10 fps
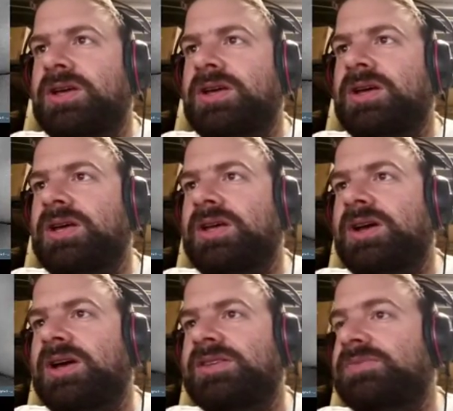Hey
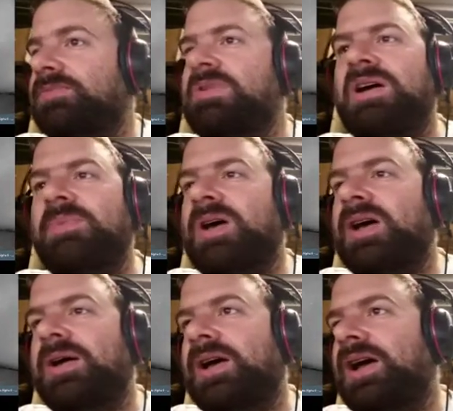guys, I'm
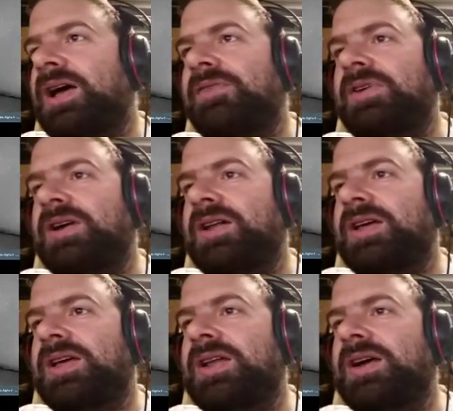every now and
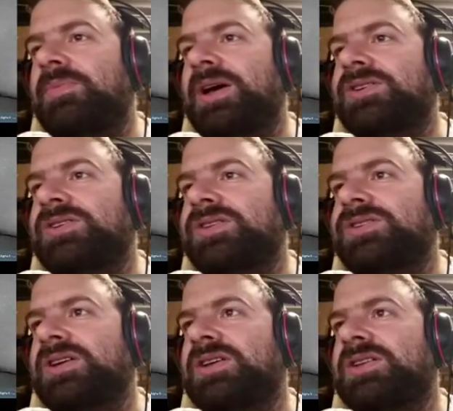again I'm actually
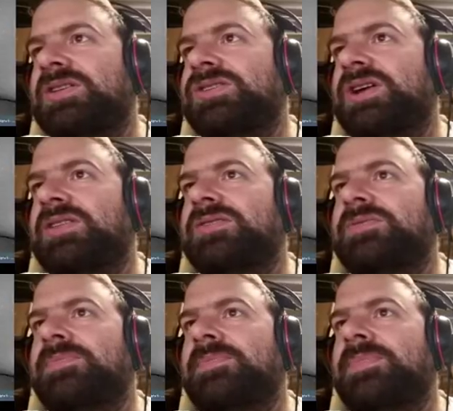checking the chat.
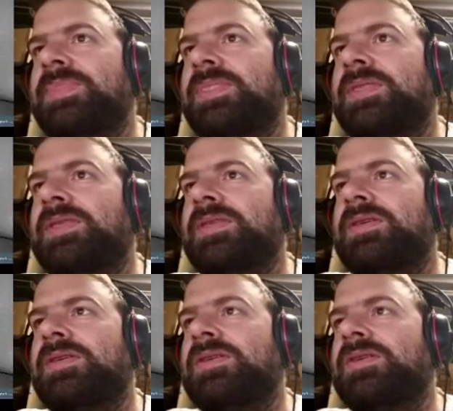
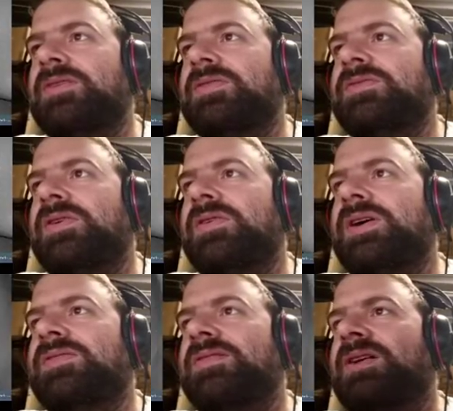So
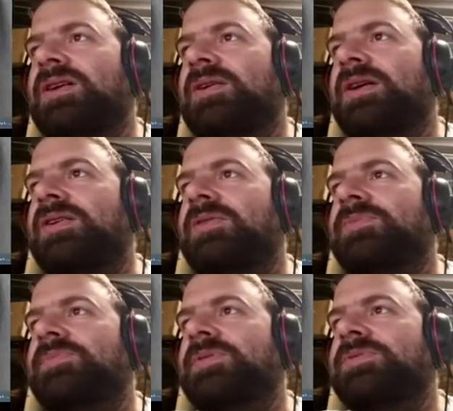that I know I'm
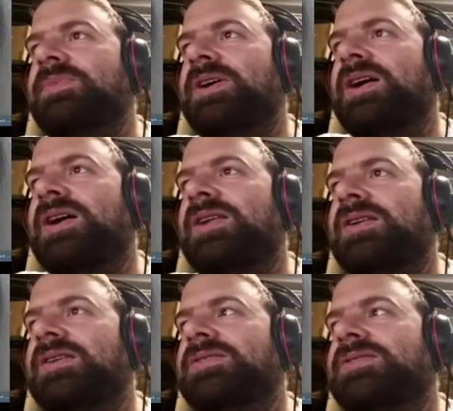supposed to make
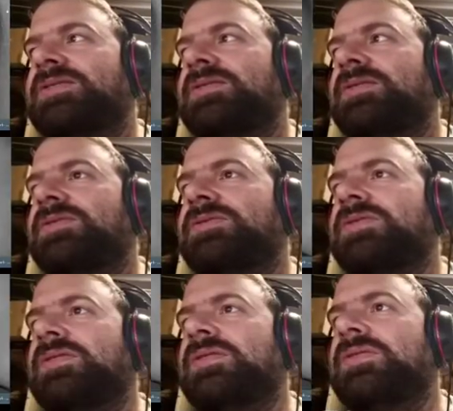eyelids,
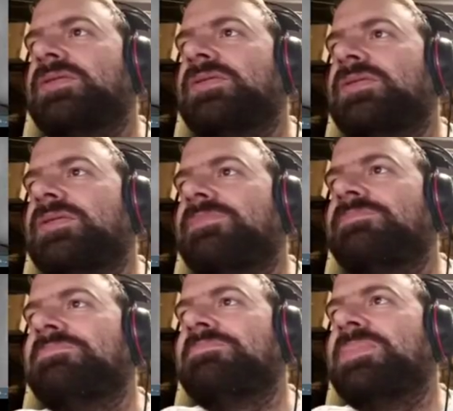so
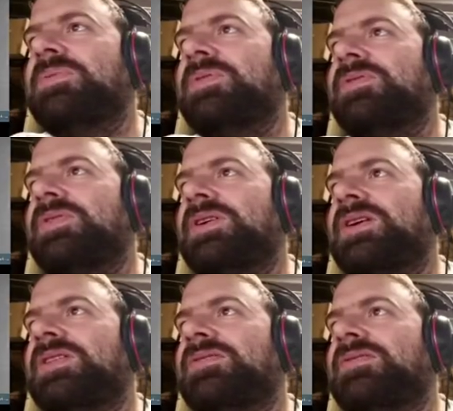I'm not doing
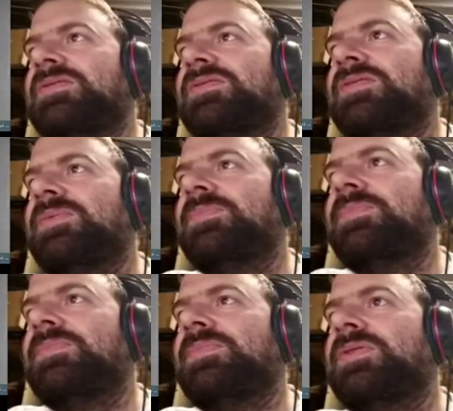that because
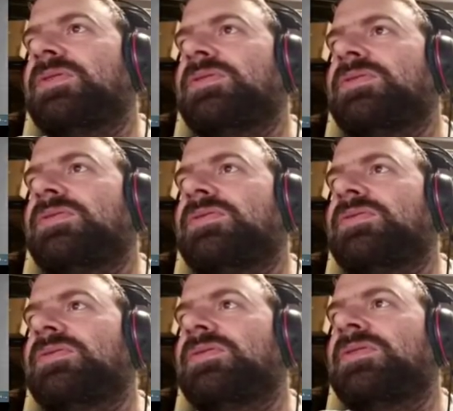I'm not
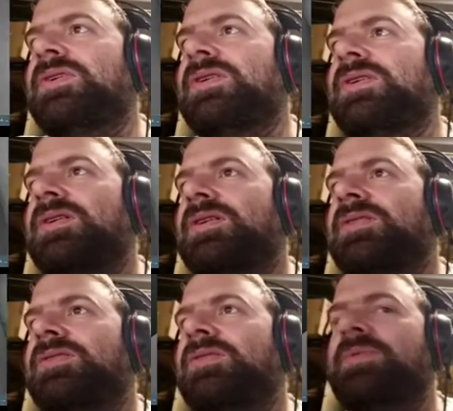
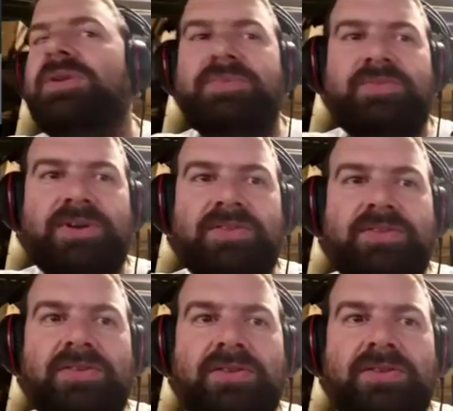doing what I'm supposed to.